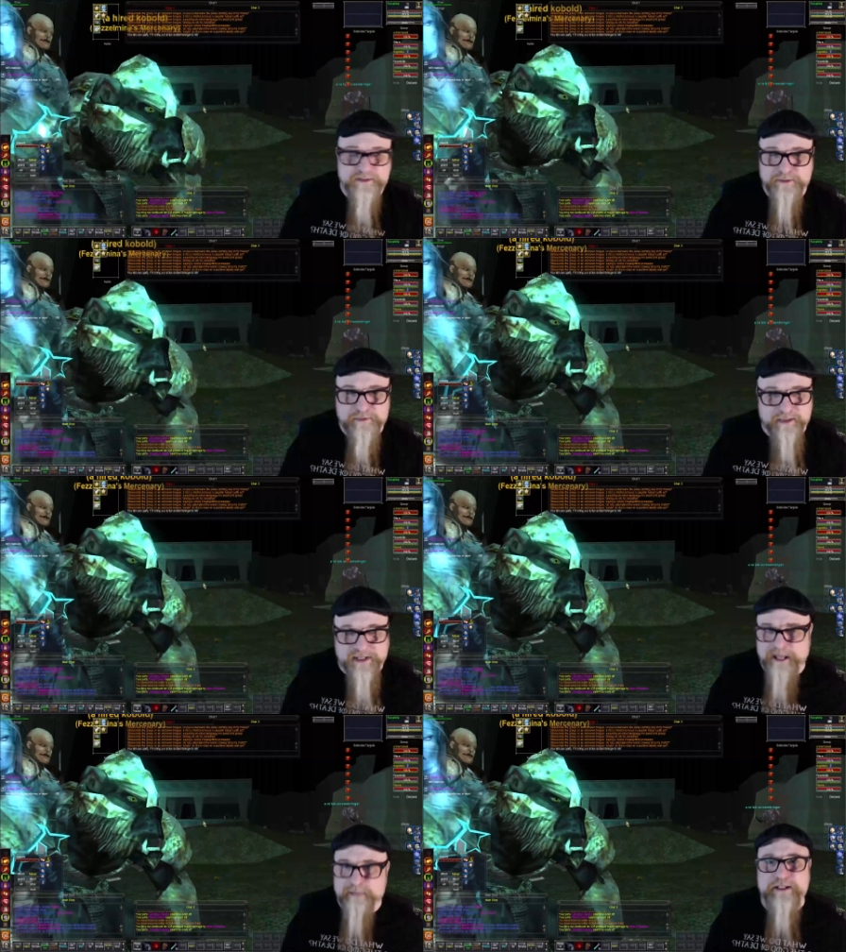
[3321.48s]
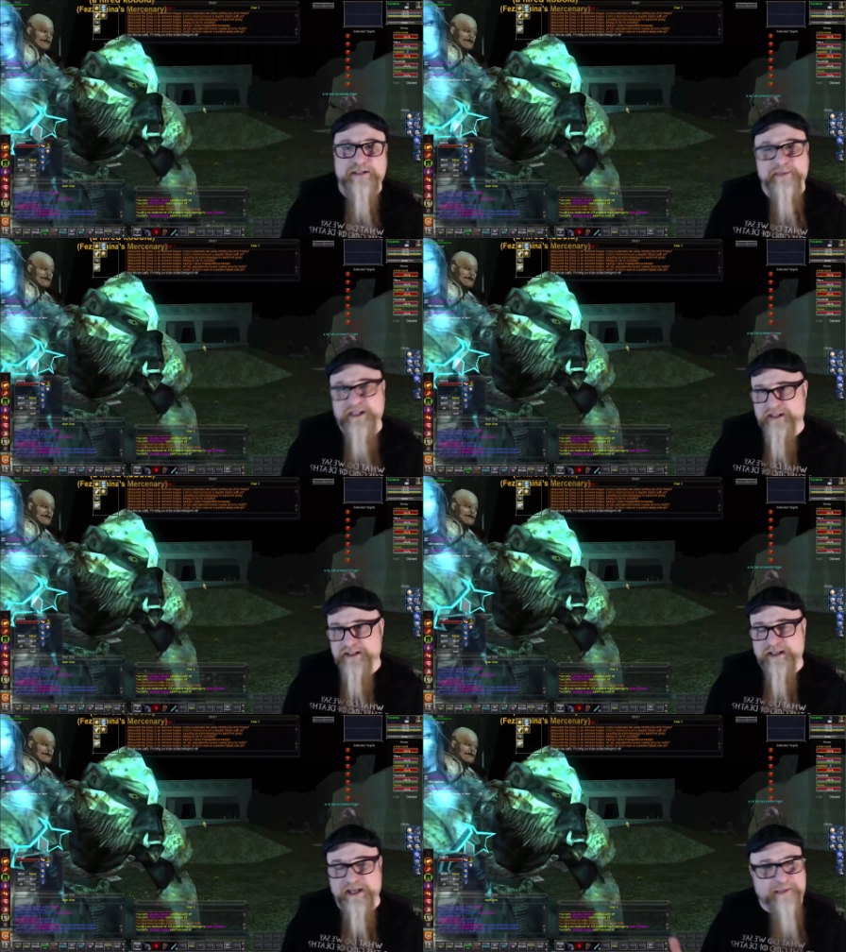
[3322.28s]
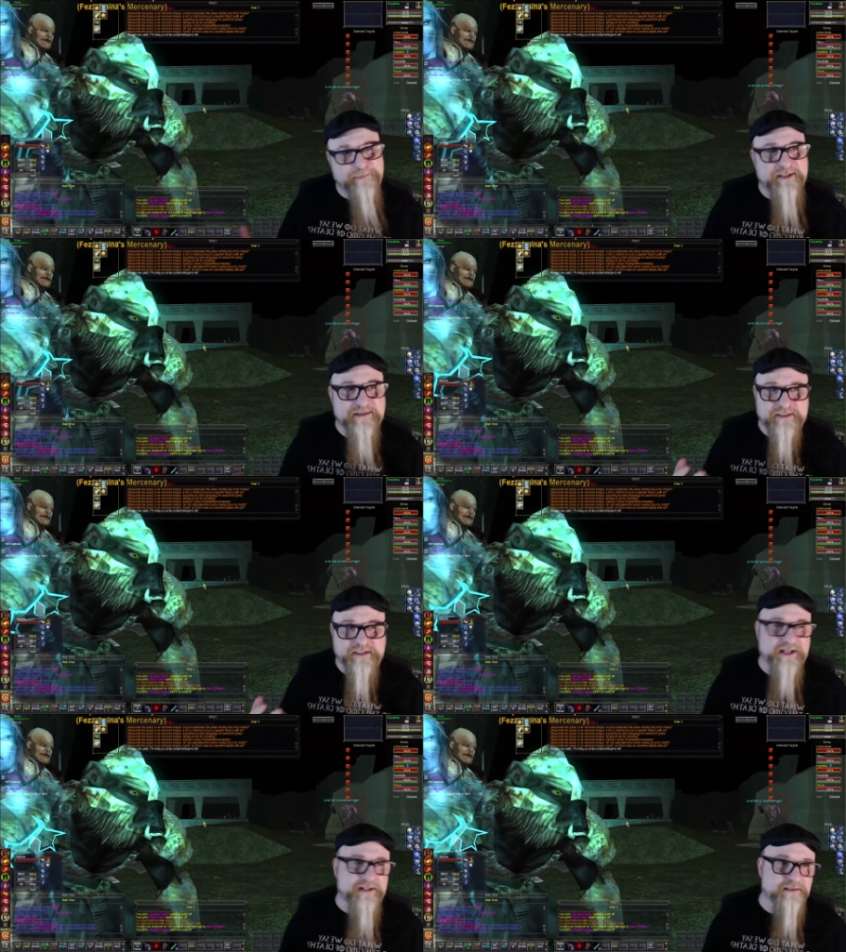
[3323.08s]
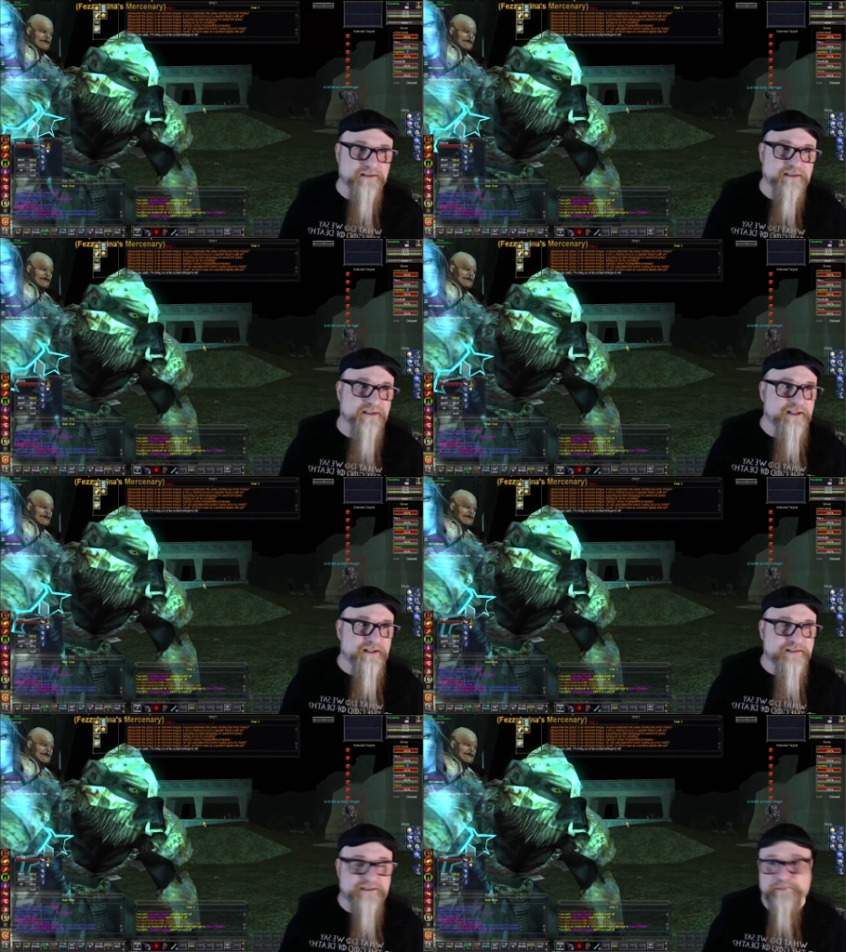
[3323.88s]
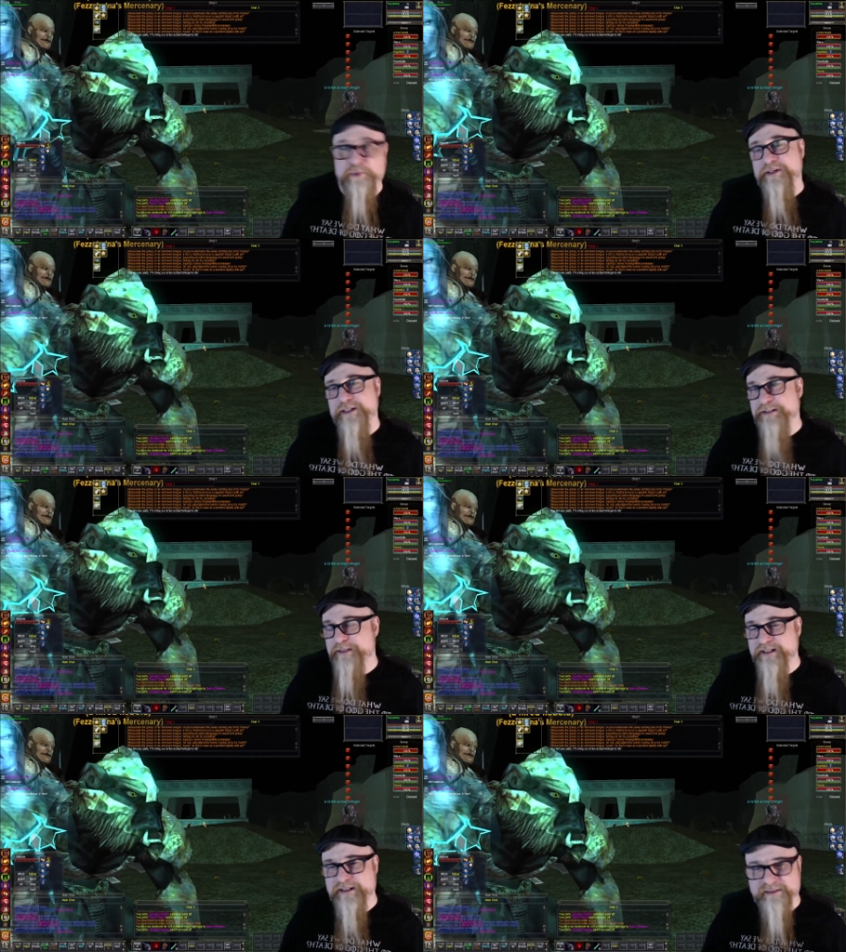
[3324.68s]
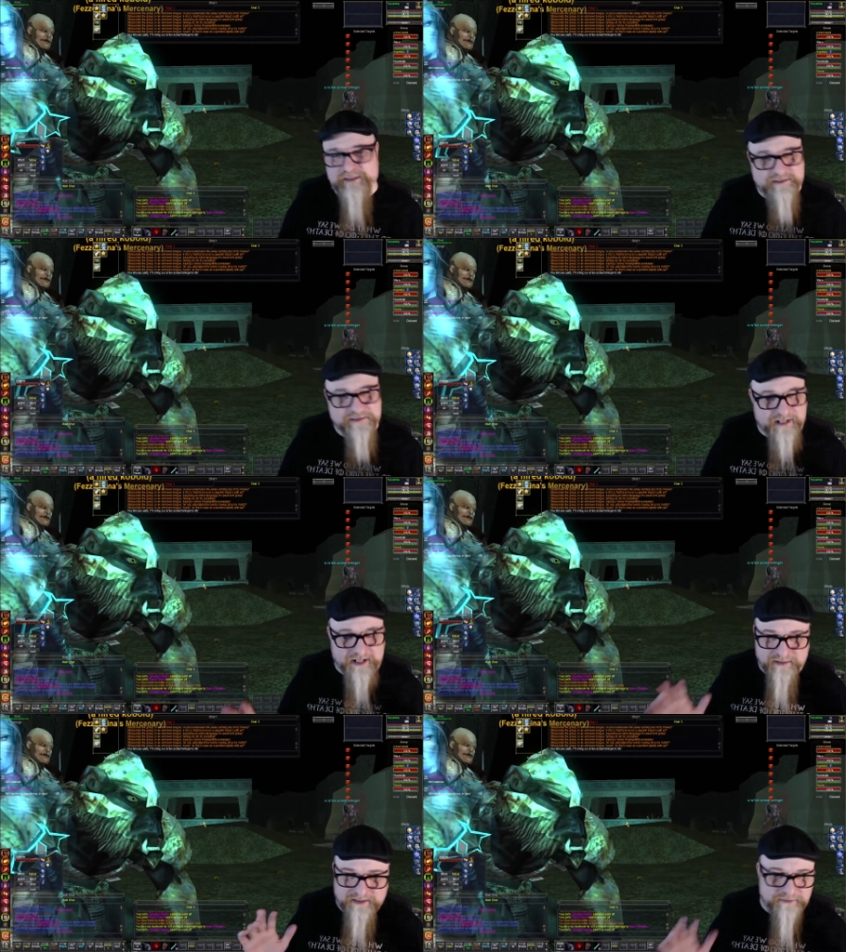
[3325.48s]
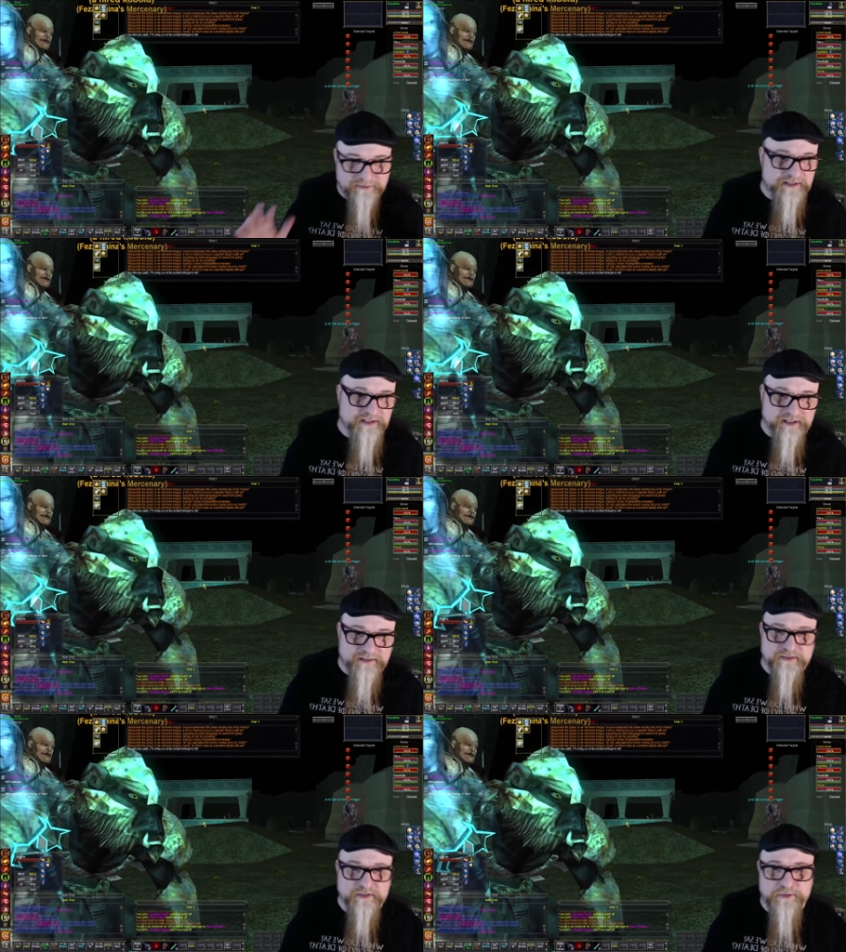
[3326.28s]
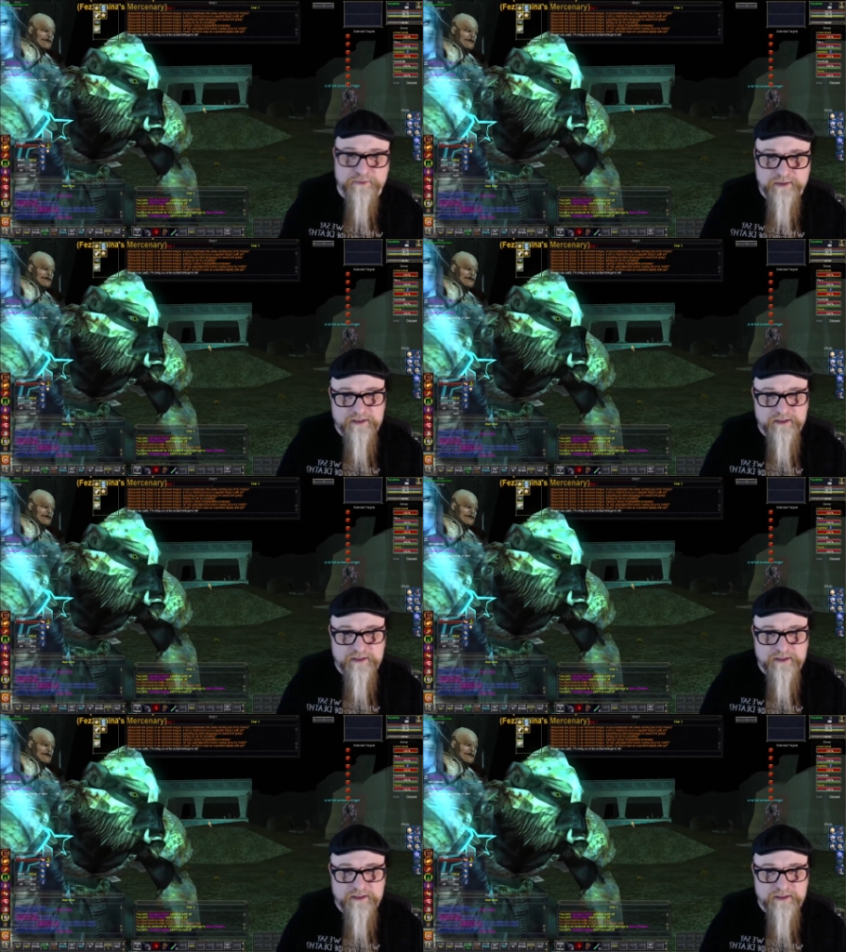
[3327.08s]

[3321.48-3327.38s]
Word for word: would be helping me, helping the channel, supporting me and channel and everything I do,